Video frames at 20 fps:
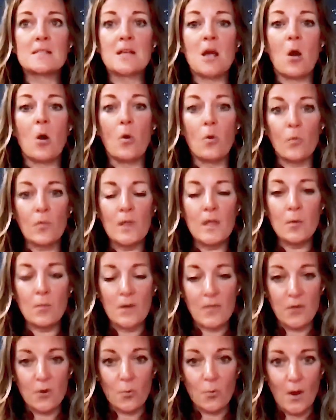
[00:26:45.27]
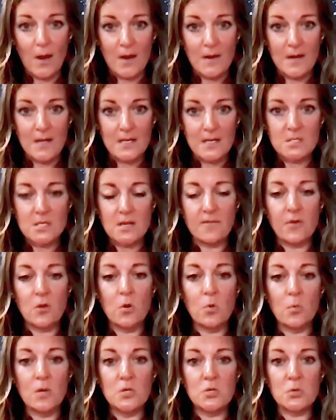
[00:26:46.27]
Because only with
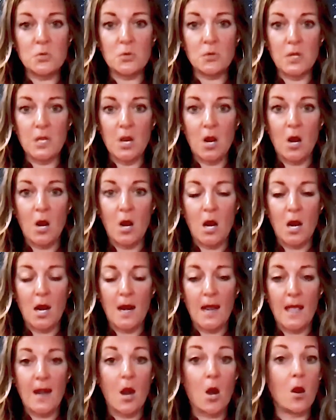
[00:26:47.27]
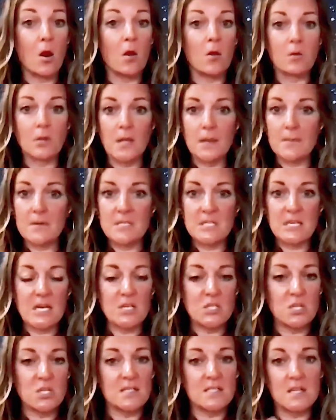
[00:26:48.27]
awareness of who we truly are and our own
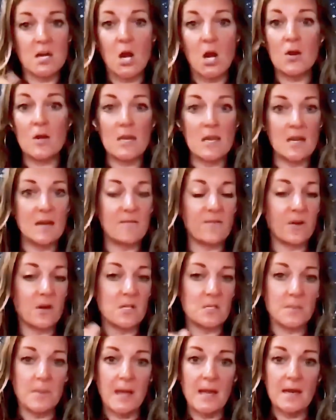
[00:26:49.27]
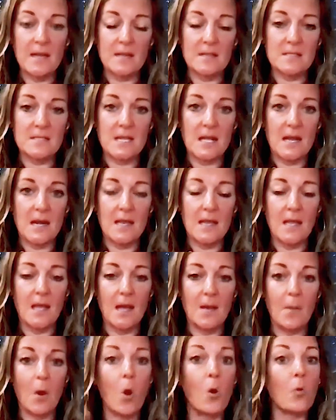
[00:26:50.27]
limitations and our need for a dependency
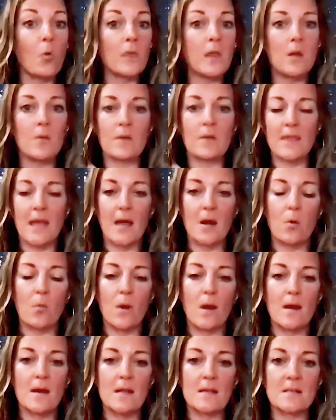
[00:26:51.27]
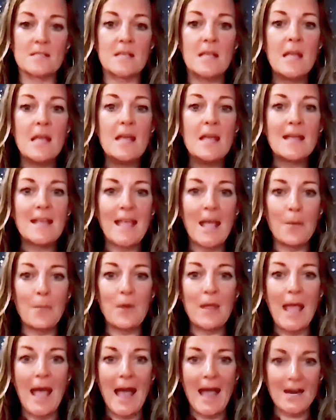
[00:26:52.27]
on him, only with that awareness
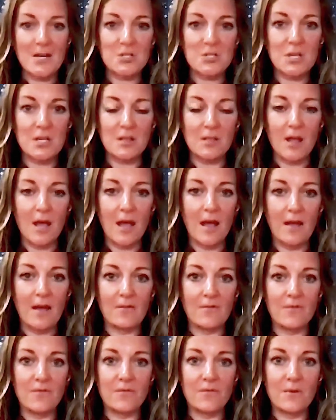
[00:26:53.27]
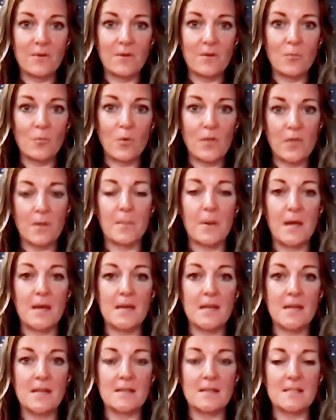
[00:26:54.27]
can we actually love
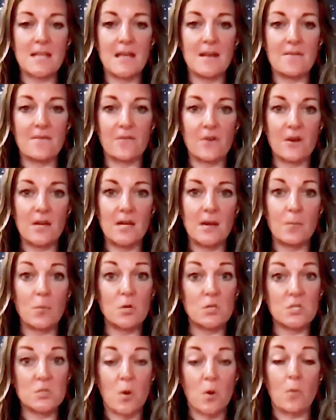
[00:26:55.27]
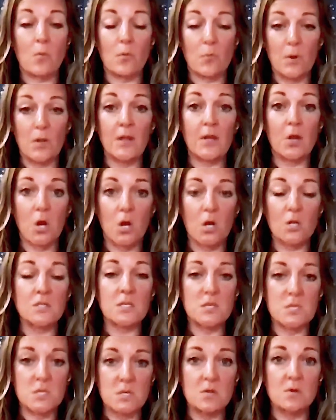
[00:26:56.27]
with abundance and freedom, which is what we're
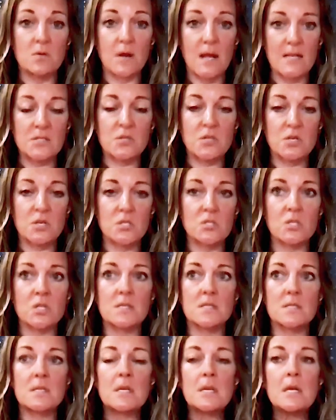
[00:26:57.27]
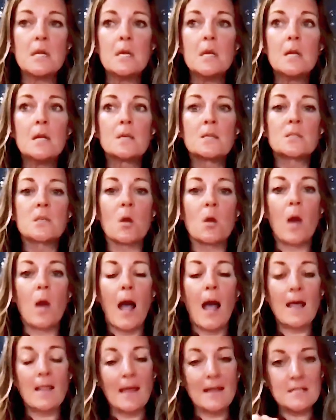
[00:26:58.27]
really called to do as Christians.
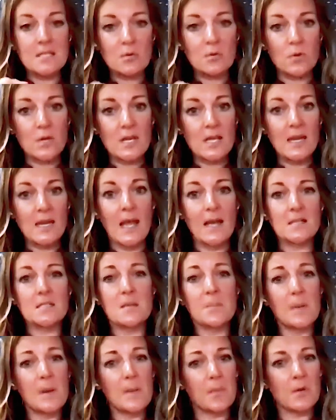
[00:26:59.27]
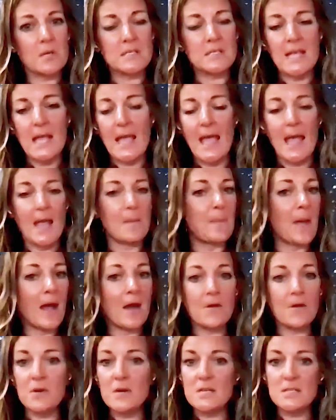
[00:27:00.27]
So I like to reconnect to people to say,
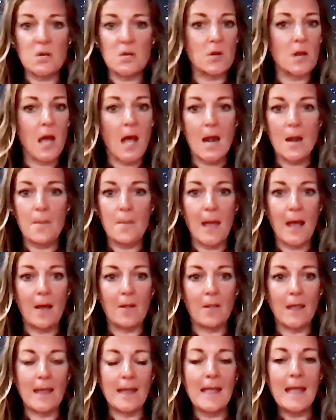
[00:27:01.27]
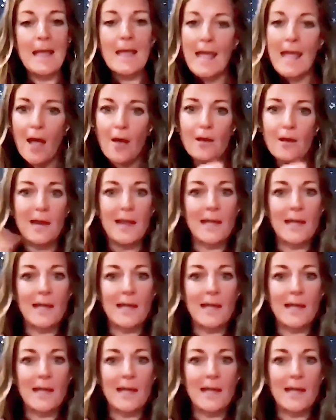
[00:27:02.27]
hey, boundaries are not about like,